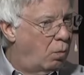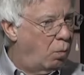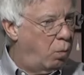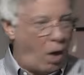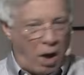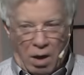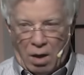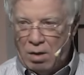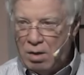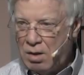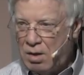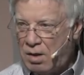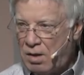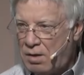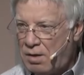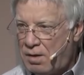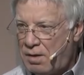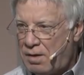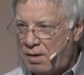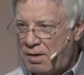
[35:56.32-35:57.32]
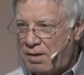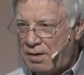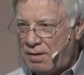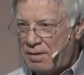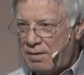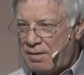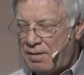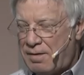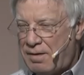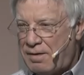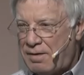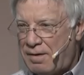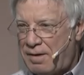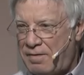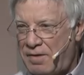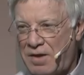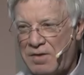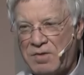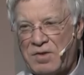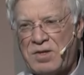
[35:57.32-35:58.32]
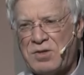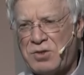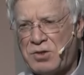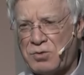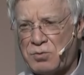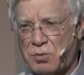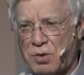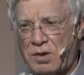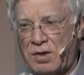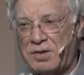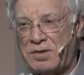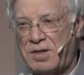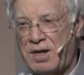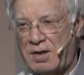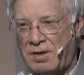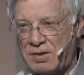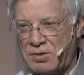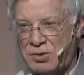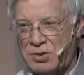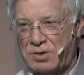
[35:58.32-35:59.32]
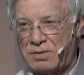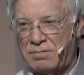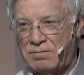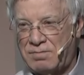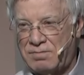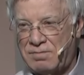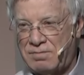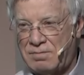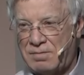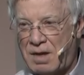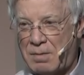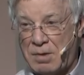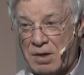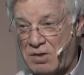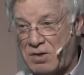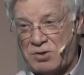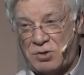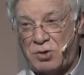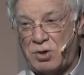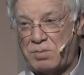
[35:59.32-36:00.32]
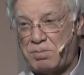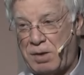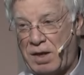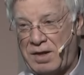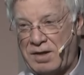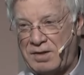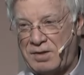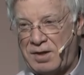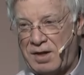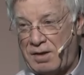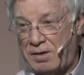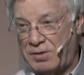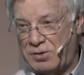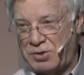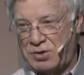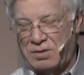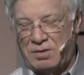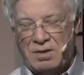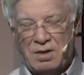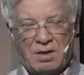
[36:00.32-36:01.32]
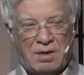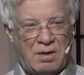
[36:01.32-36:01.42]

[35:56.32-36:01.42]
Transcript: Wow. And then this is real intelligent. I mean, this is just plain intelligent.